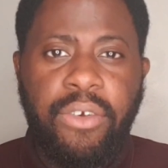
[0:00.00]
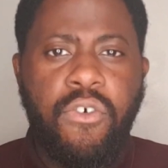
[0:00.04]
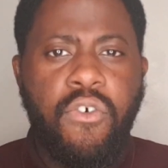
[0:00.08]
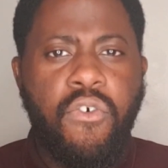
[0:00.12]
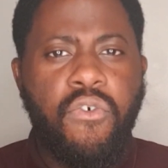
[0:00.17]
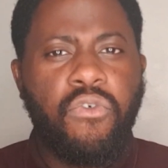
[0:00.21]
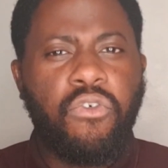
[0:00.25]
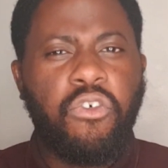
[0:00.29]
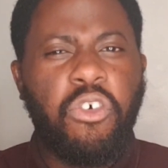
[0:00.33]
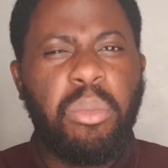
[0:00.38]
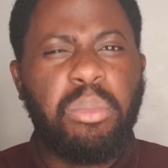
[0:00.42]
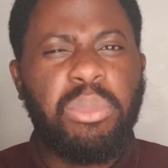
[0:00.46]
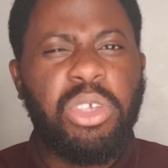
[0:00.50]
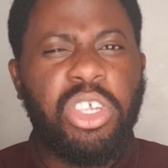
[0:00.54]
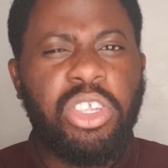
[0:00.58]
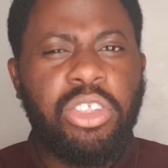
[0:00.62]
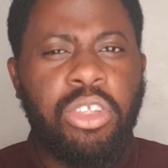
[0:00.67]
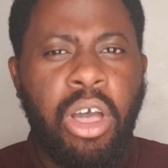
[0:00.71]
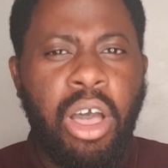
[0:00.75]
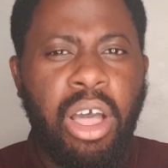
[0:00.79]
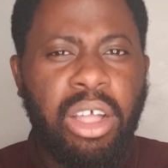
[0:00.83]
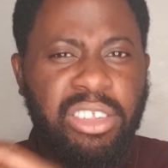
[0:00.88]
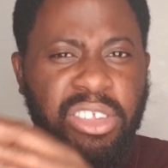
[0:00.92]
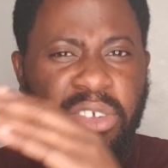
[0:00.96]
from
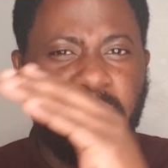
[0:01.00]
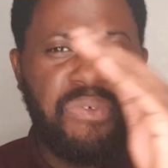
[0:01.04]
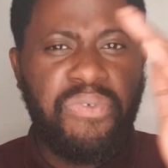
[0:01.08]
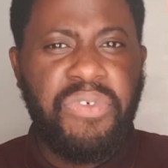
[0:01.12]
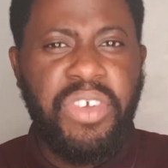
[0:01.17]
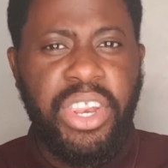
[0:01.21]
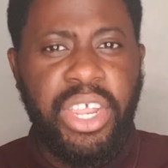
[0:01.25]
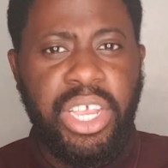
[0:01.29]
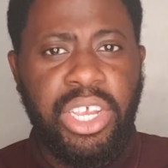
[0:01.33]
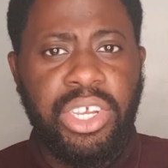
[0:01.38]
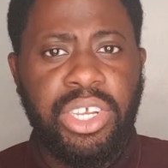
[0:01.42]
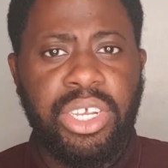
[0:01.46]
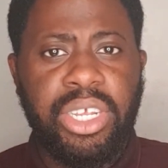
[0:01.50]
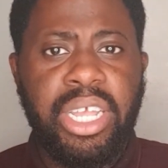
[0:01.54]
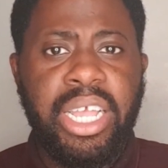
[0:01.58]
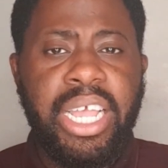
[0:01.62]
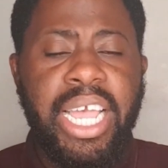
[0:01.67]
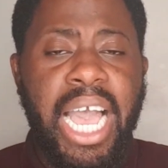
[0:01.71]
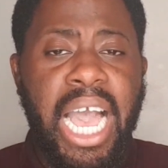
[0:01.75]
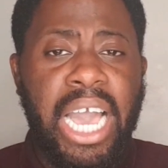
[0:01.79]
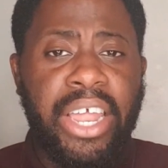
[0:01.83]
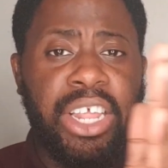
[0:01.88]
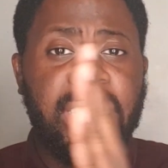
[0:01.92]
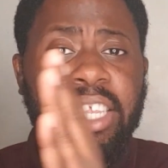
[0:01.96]
start to finish,
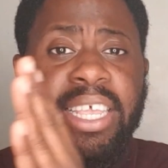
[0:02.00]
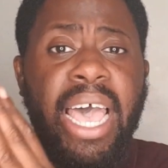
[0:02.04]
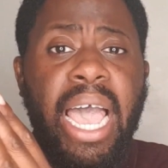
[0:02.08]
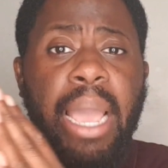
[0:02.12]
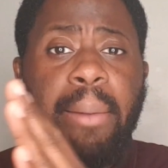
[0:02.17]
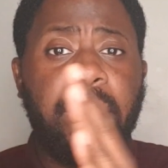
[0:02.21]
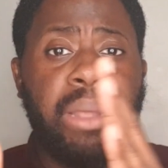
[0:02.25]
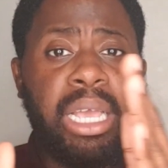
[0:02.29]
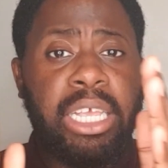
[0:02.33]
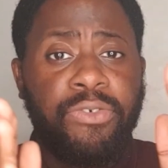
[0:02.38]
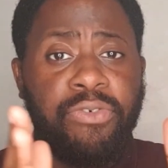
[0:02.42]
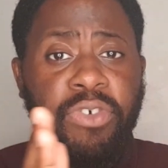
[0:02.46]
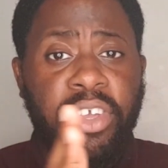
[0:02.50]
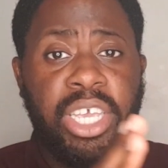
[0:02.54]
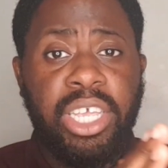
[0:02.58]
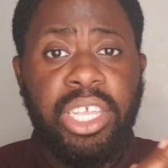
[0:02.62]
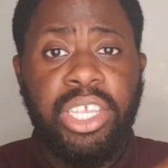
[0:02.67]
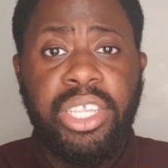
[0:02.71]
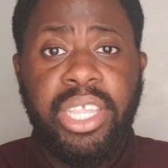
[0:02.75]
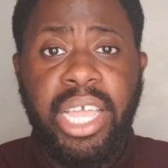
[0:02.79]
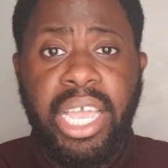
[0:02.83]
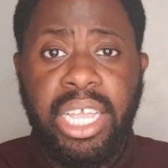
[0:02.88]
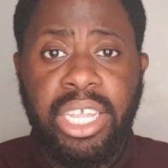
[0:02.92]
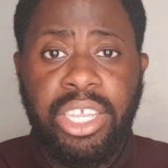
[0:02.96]
and the timelines for each
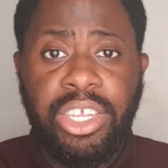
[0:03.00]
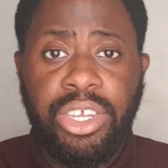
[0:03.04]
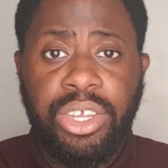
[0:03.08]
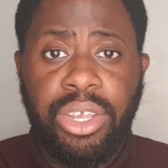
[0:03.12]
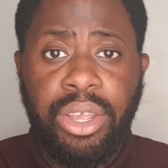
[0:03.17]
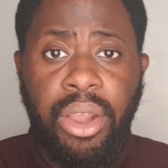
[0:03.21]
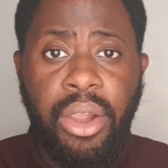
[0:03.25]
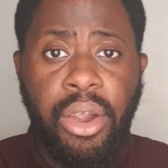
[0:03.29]
stage.